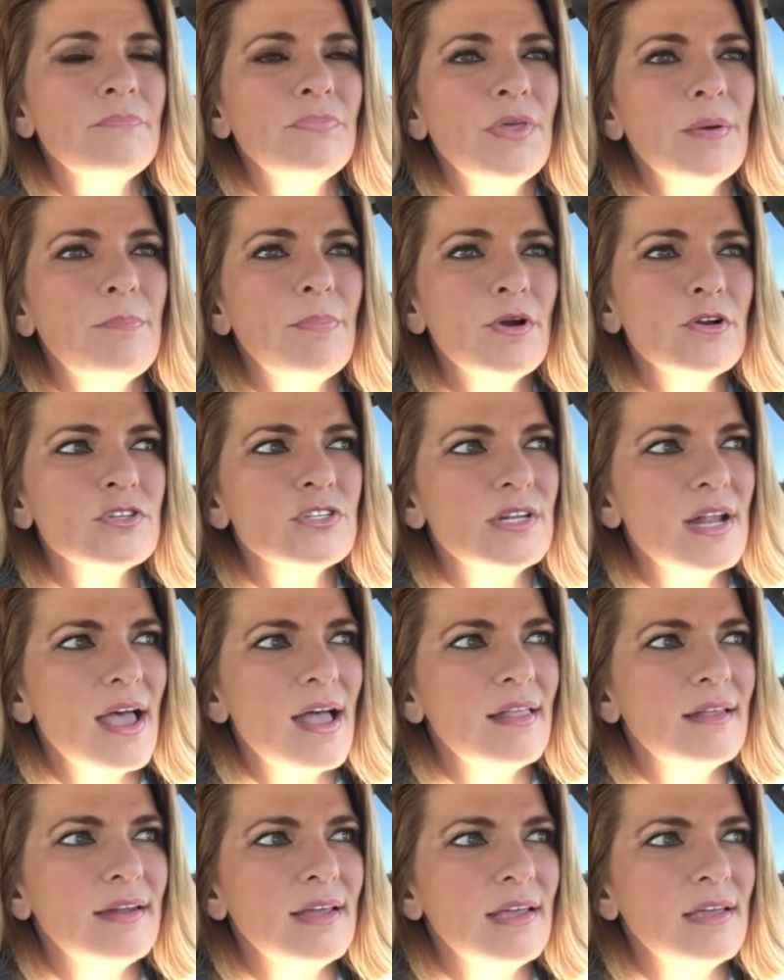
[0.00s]
the
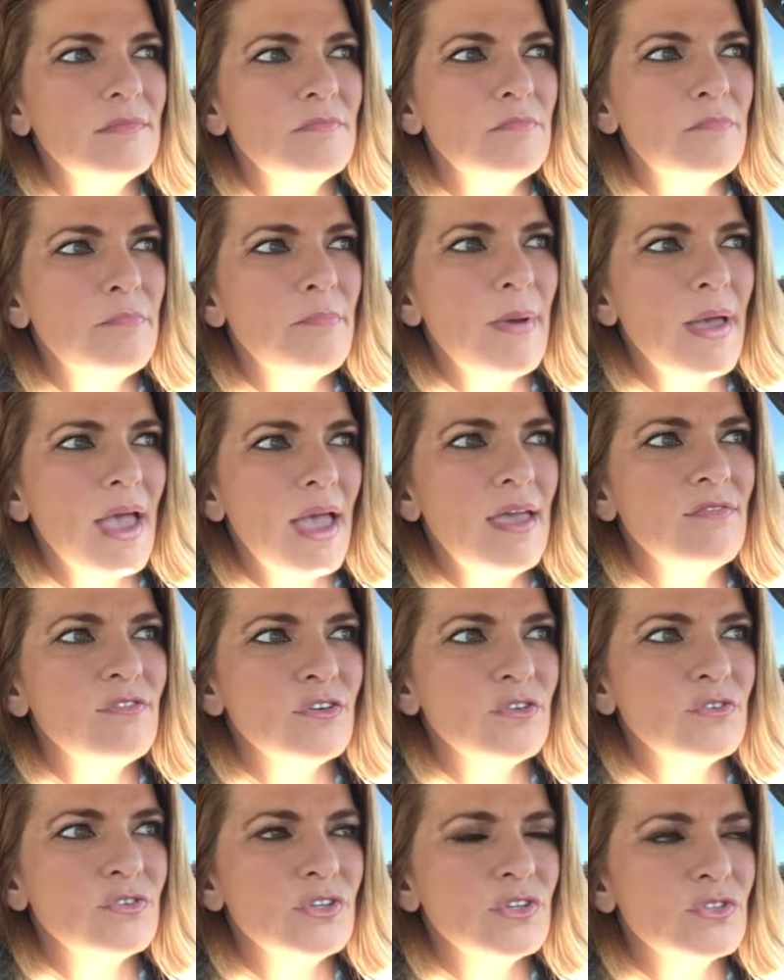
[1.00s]
personality and
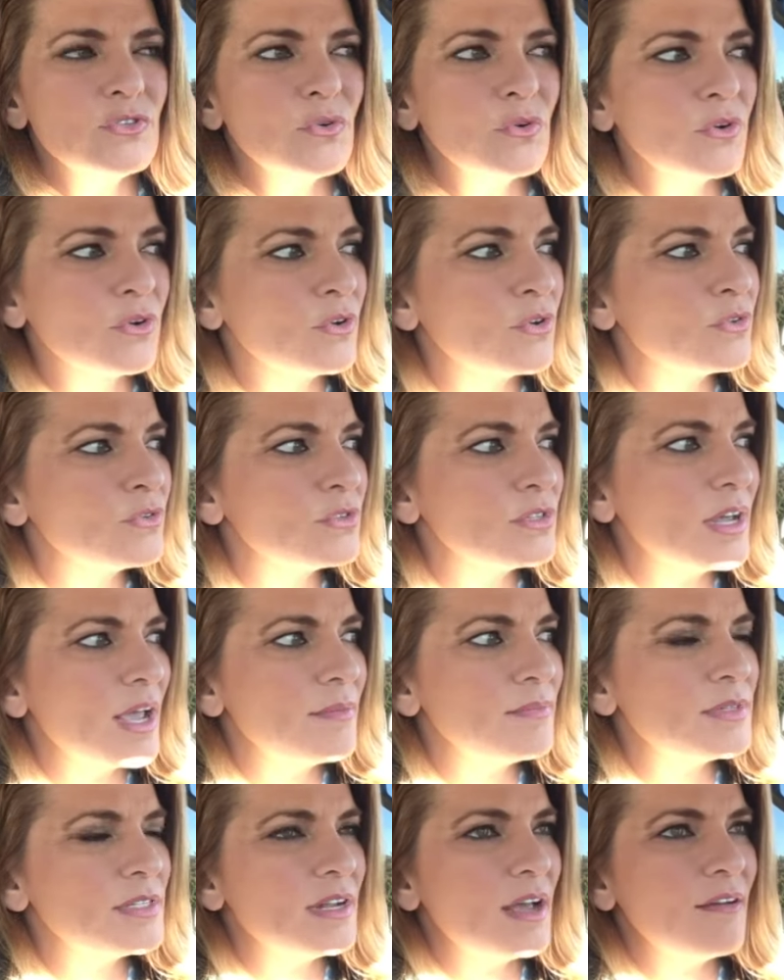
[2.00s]
behavior disorder
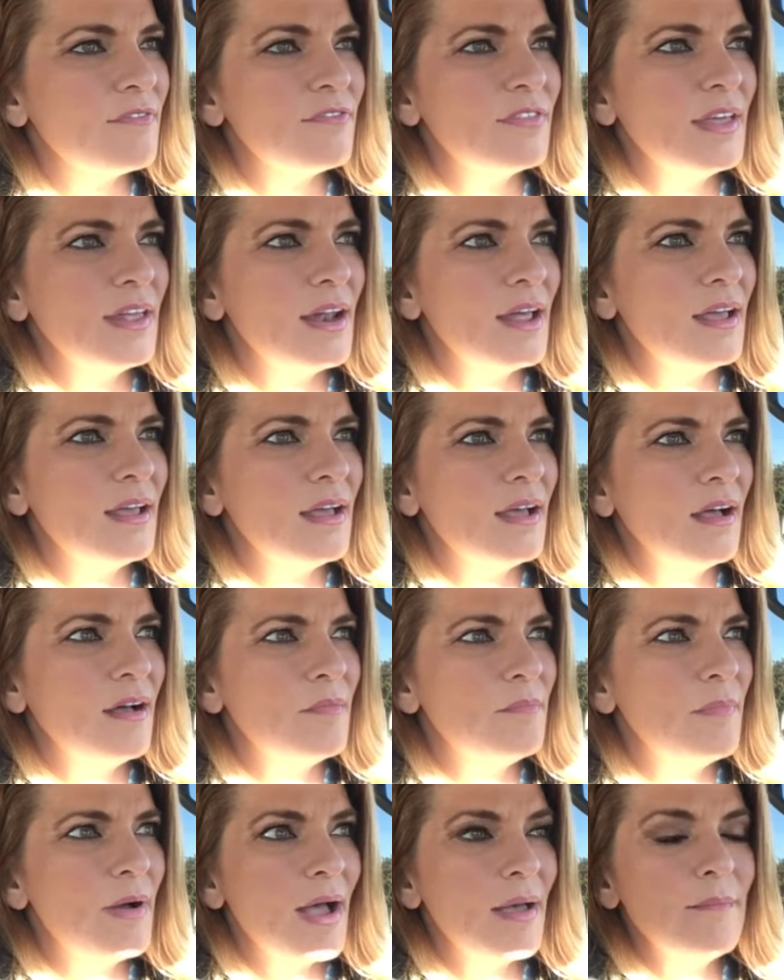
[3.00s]
type stuff that
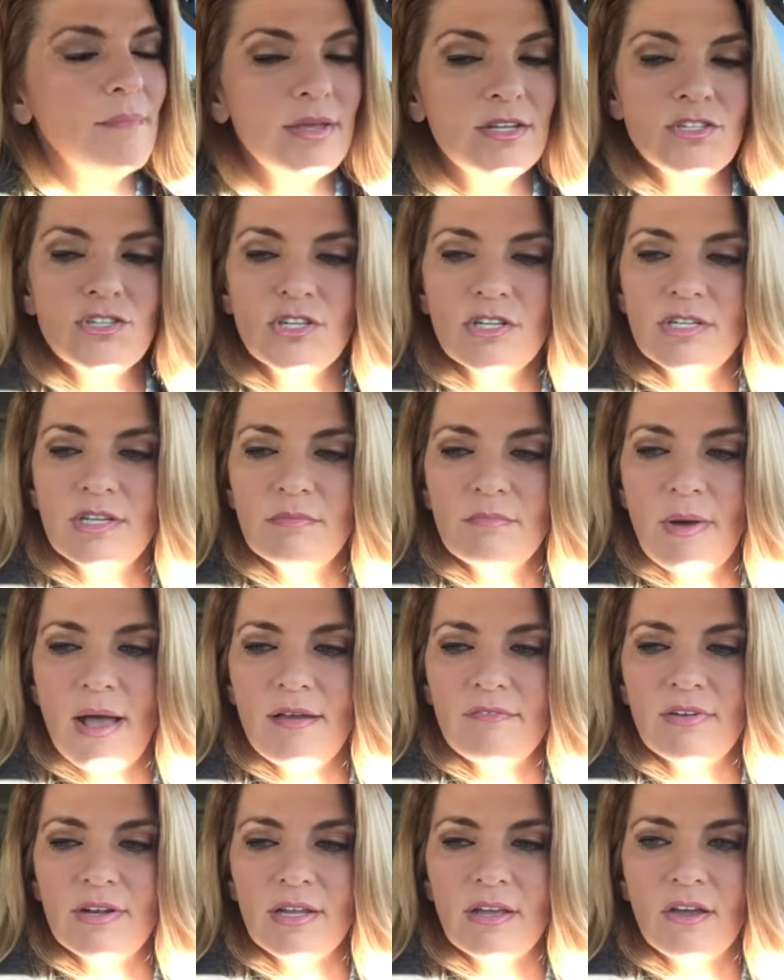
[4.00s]
I mentioned in
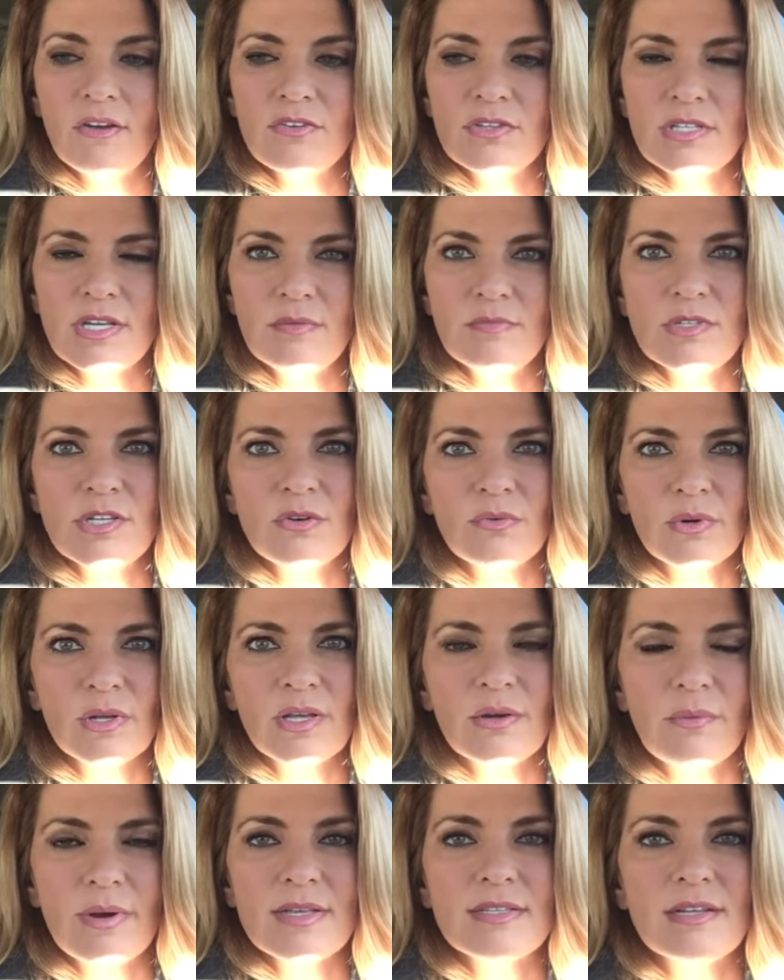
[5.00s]
my video seemed to
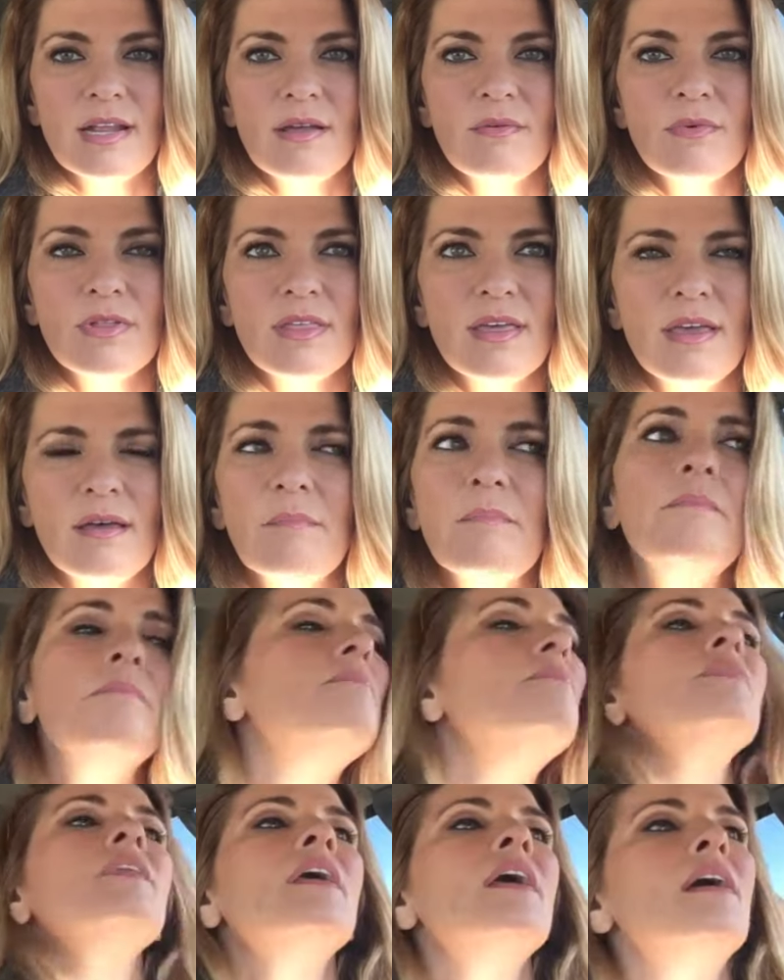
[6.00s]
really resonate with him.
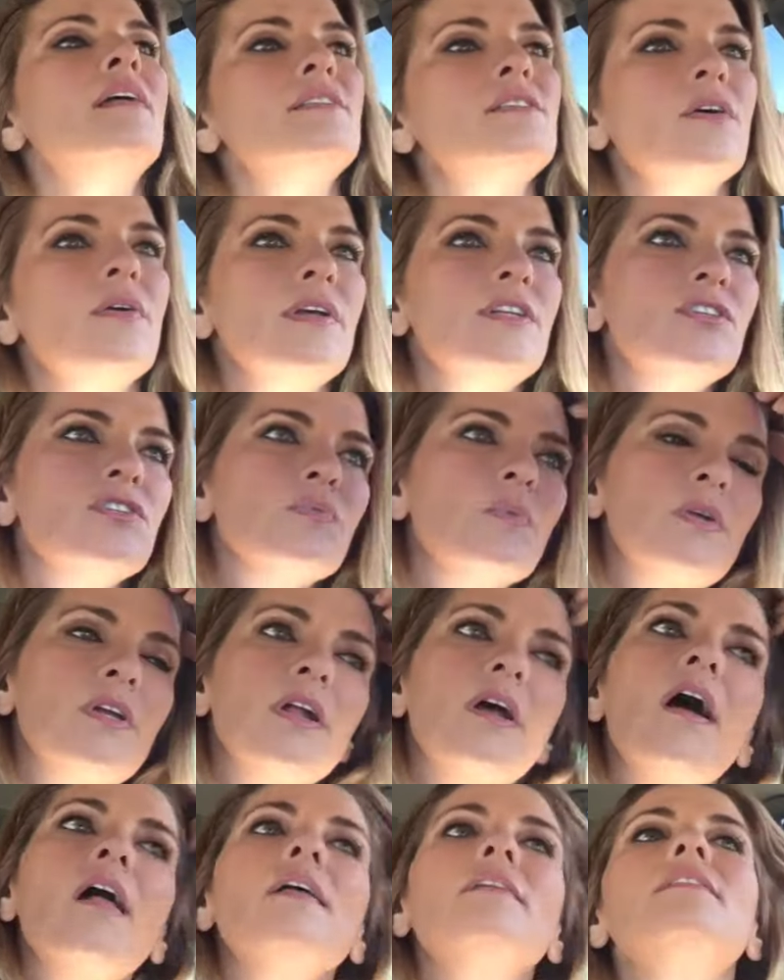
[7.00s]
And so he just
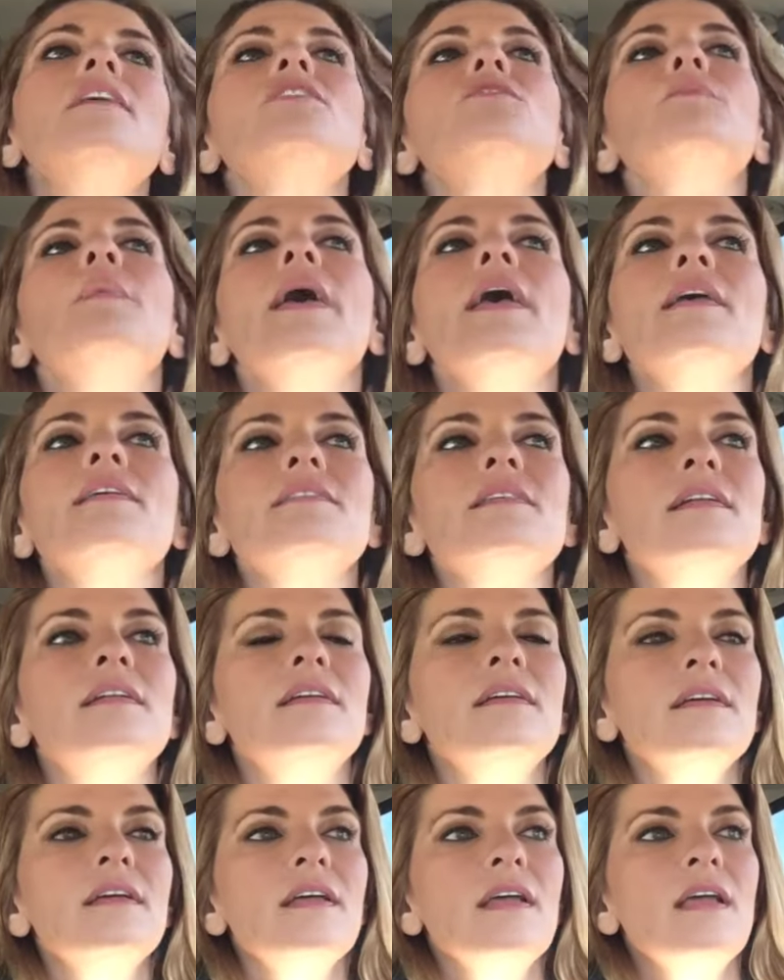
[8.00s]
wanted to call and touch base. And